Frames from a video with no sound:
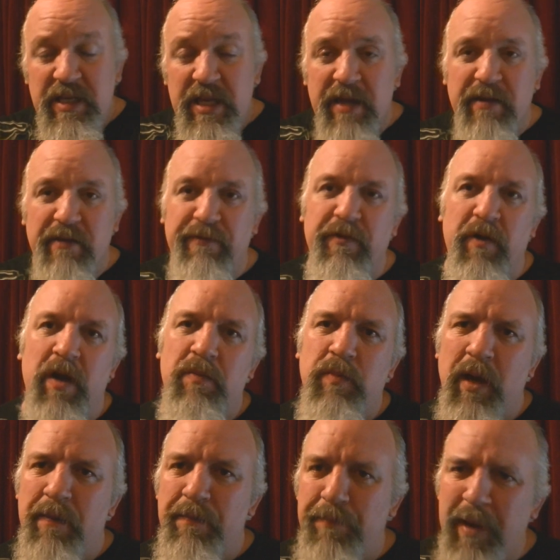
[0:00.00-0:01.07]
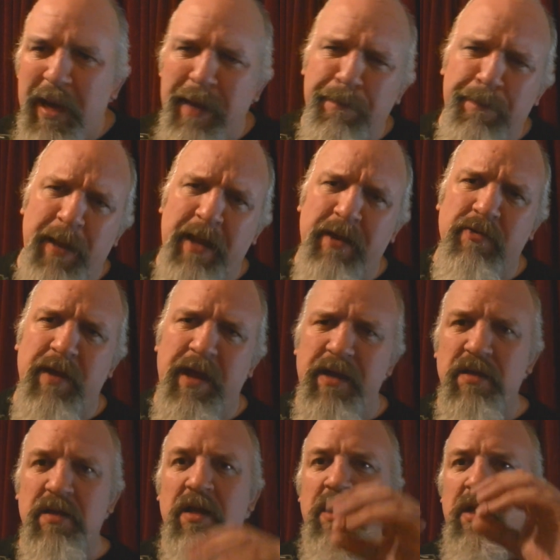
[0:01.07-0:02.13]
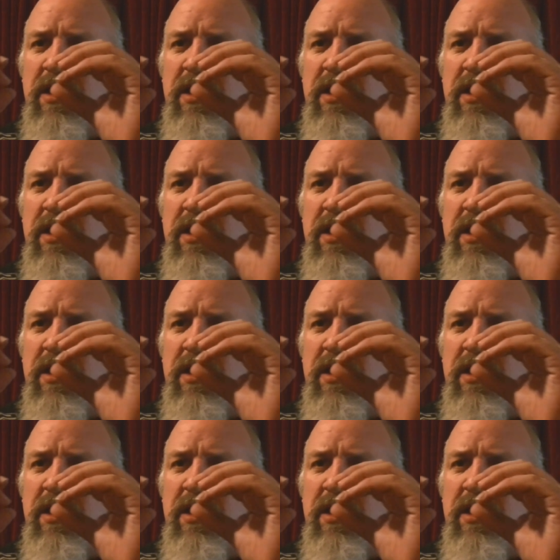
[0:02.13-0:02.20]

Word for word: dignified one black background